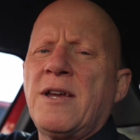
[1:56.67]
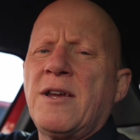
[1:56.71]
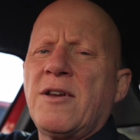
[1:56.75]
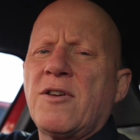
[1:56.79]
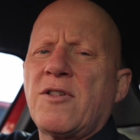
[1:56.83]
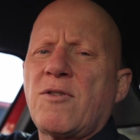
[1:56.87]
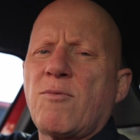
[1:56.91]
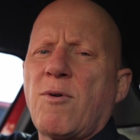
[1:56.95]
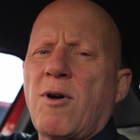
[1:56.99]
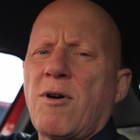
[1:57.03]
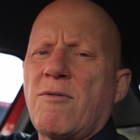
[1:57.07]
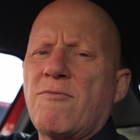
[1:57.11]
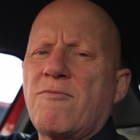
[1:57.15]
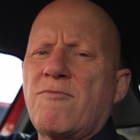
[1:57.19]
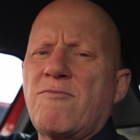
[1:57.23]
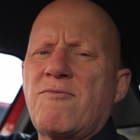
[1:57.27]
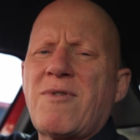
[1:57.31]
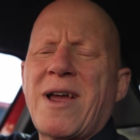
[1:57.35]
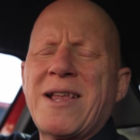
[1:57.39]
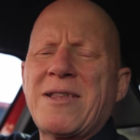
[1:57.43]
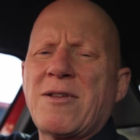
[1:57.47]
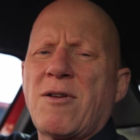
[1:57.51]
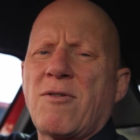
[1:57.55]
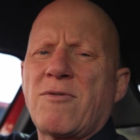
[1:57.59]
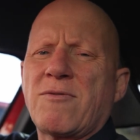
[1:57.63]
So what
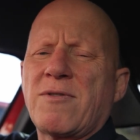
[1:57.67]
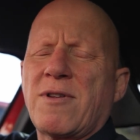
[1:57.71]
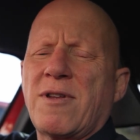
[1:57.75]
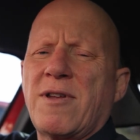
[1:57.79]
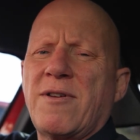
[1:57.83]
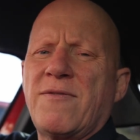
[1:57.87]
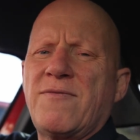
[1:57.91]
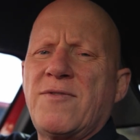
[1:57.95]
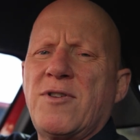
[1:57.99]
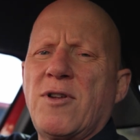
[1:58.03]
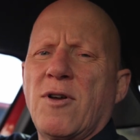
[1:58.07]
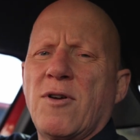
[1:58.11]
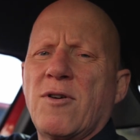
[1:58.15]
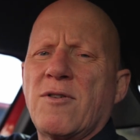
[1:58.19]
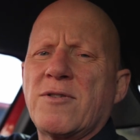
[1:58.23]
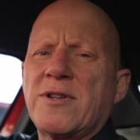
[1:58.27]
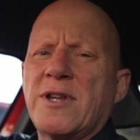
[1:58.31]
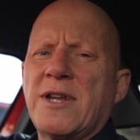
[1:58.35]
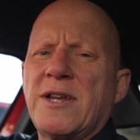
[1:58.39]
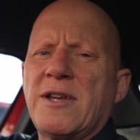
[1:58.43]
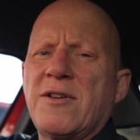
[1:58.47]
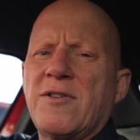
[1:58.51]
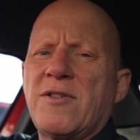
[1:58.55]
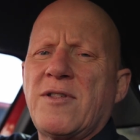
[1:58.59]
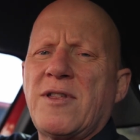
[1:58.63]
Renault have done
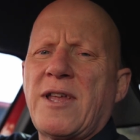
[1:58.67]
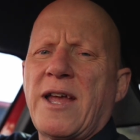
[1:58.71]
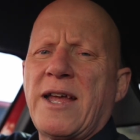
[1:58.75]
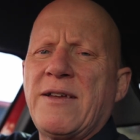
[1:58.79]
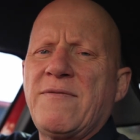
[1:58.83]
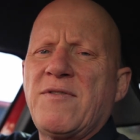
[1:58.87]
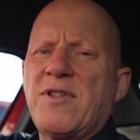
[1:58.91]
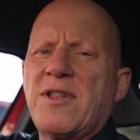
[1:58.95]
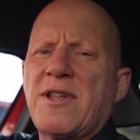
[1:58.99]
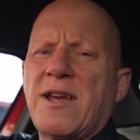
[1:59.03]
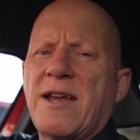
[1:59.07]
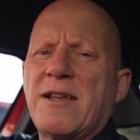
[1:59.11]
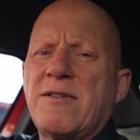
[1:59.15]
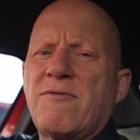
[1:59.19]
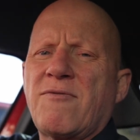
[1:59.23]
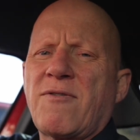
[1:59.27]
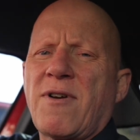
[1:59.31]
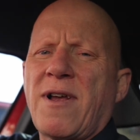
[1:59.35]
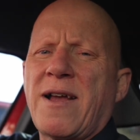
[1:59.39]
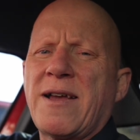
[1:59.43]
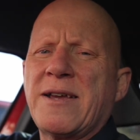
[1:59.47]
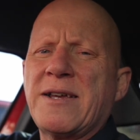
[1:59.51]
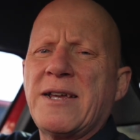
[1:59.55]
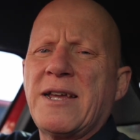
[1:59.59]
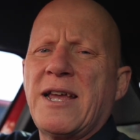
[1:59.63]
is they've said,
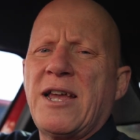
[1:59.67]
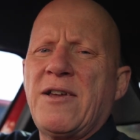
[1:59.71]
right,